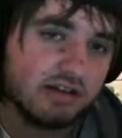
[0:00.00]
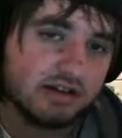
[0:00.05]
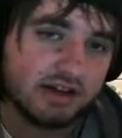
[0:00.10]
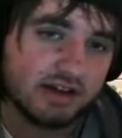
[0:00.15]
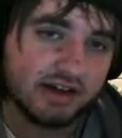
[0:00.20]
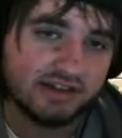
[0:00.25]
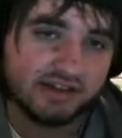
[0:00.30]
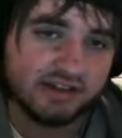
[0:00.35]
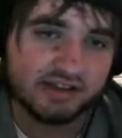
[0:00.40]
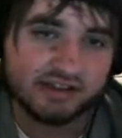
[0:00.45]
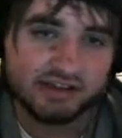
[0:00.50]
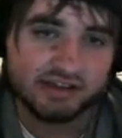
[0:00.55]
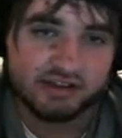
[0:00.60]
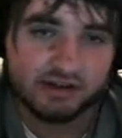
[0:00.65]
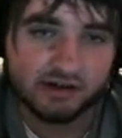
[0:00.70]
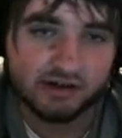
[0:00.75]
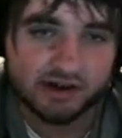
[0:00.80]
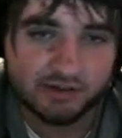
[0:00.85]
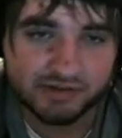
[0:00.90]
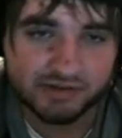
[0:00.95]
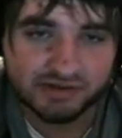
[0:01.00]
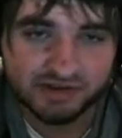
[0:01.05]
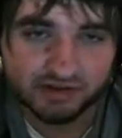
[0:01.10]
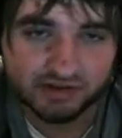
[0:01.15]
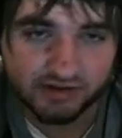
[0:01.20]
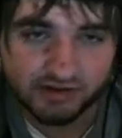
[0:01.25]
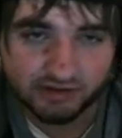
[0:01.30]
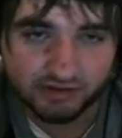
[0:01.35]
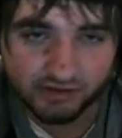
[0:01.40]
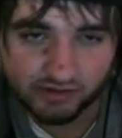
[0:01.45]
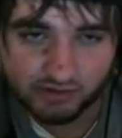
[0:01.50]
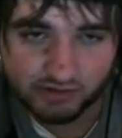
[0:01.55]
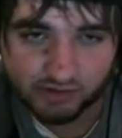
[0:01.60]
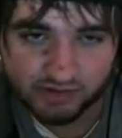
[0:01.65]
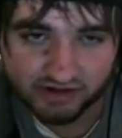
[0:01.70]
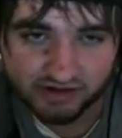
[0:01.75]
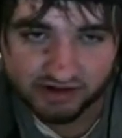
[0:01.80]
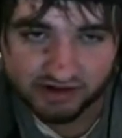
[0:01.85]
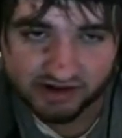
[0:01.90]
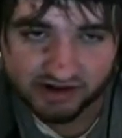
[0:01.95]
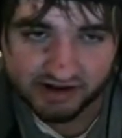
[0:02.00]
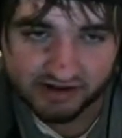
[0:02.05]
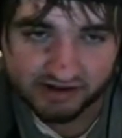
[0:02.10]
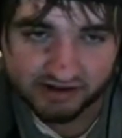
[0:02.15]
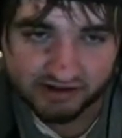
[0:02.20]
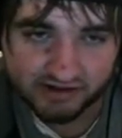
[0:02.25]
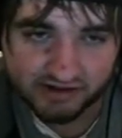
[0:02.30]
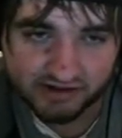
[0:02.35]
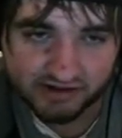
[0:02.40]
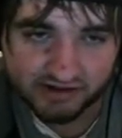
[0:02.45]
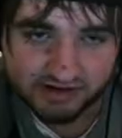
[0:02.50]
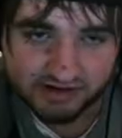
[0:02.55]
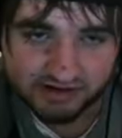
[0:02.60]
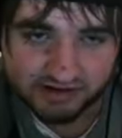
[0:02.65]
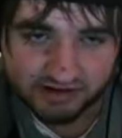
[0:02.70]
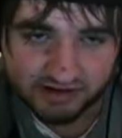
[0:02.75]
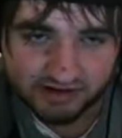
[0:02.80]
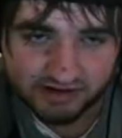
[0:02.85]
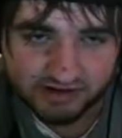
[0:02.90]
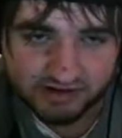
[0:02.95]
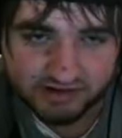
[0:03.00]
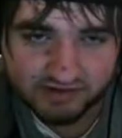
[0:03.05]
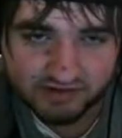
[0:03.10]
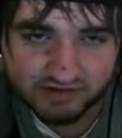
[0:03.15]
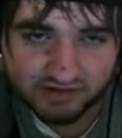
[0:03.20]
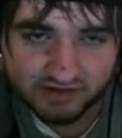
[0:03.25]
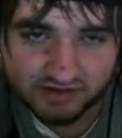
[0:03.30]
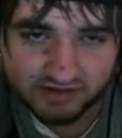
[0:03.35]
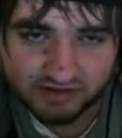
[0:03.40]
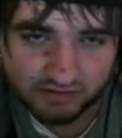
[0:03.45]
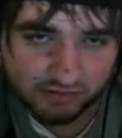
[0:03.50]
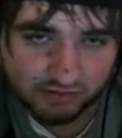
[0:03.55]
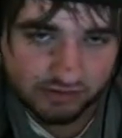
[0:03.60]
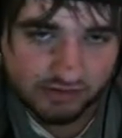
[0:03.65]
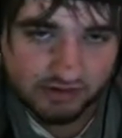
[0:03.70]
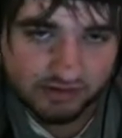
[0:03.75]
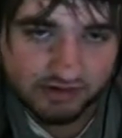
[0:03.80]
I think the third episode I've recorded today already. No, it's only 2.